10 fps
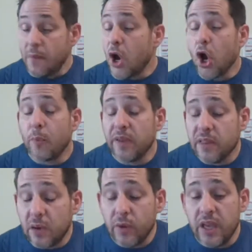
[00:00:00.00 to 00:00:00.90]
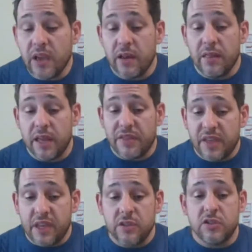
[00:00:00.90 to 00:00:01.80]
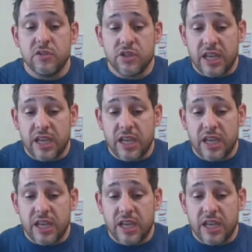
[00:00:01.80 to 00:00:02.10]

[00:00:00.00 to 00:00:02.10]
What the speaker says: I'm hoping that that things do